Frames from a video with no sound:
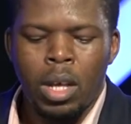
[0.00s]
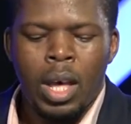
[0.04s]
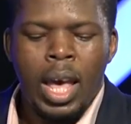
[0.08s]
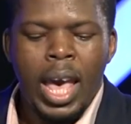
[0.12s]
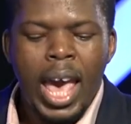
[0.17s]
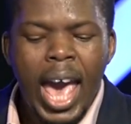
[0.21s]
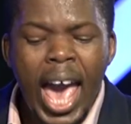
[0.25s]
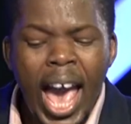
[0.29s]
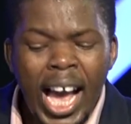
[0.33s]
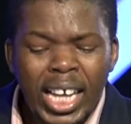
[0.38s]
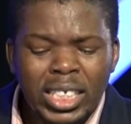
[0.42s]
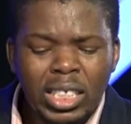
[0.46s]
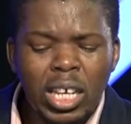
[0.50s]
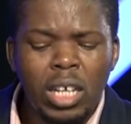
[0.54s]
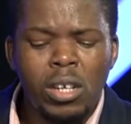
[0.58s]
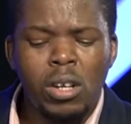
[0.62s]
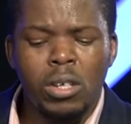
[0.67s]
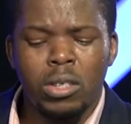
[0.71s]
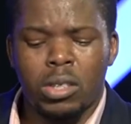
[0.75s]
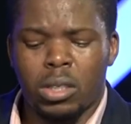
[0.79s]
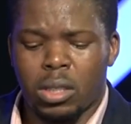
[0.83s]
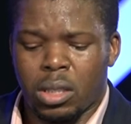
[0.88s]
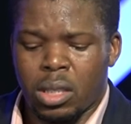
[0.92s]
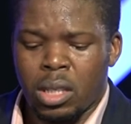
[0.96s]

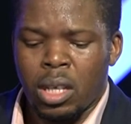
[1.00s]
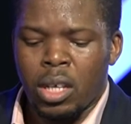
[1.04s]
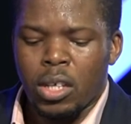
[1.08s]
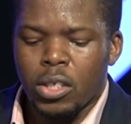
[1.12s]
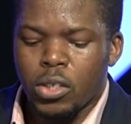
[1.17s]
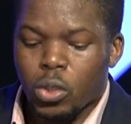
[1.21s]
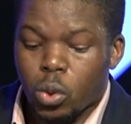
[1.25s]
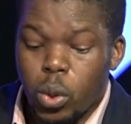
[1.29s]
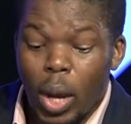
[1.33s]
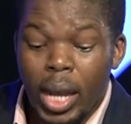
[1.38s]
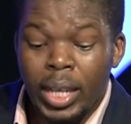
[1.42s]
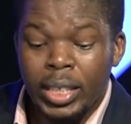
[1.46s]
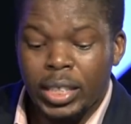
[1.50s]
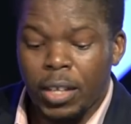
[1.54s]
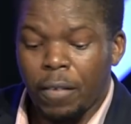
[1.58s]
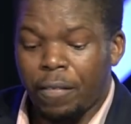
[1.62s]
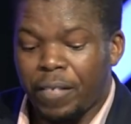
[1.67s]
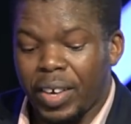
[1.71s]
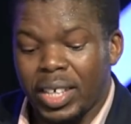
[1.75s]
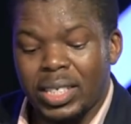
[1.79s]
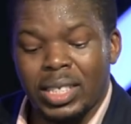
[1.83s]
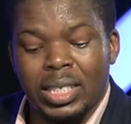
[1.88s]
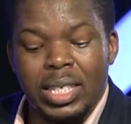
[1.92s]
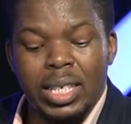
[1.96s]
Exodus 20
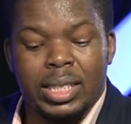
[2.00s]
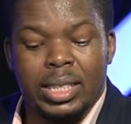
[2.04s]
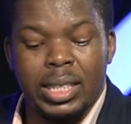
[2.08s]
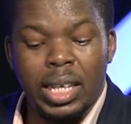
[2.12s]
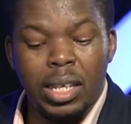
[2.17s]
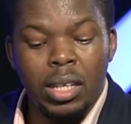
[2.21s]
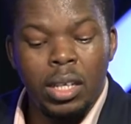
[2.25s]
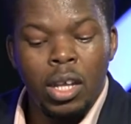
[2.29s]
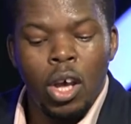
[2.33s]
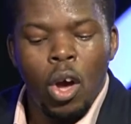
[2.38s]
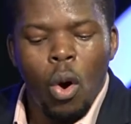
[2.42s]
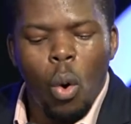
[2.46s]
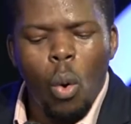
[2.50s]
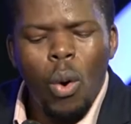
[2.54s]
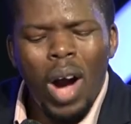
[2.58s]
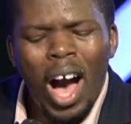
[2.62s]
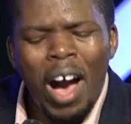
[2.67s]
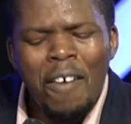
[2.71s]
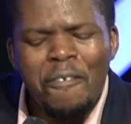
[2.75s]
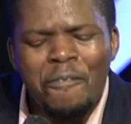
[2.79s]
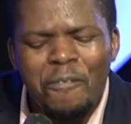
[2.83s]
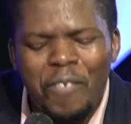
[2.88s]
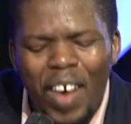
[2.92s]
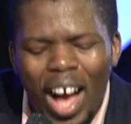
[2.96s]
verse 16.
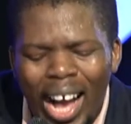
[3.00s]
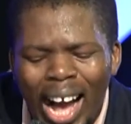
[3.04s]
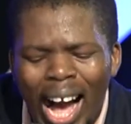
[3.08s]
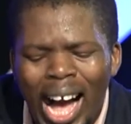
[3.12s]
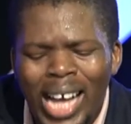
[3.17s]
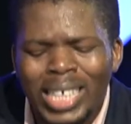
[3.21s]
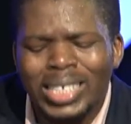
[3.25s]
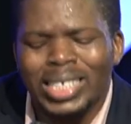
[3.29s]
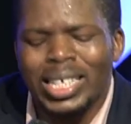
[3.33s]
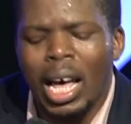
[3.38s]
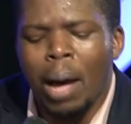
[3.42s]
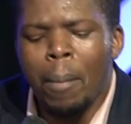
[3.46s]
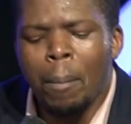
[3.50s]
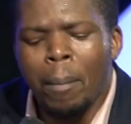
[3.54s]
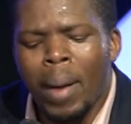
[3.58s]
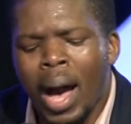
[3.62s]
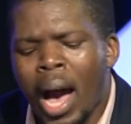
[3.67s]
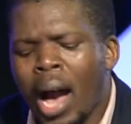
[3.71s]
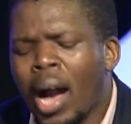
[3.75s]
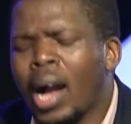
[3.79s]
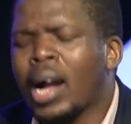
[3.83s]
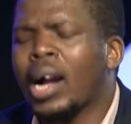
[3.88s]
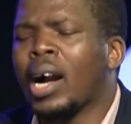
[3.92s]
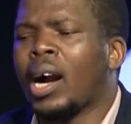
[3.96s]
Ungafakaza
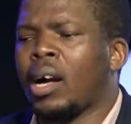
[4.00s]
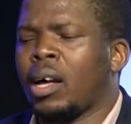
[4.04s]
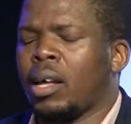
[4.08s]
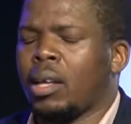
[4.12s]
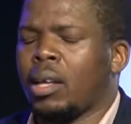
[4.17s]
amanga